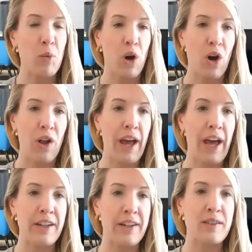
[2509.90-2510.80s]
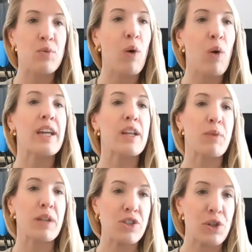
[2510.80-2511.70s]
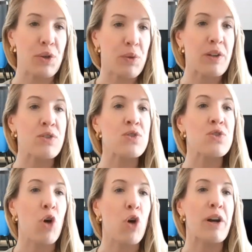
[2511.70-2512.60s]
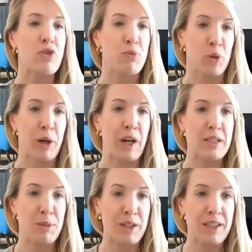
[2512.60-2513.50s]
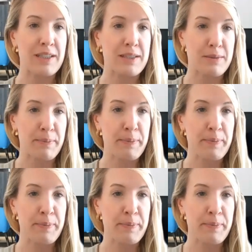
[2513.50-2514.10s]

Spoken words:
that we're all editors, what can we do? There's so much more possibilities.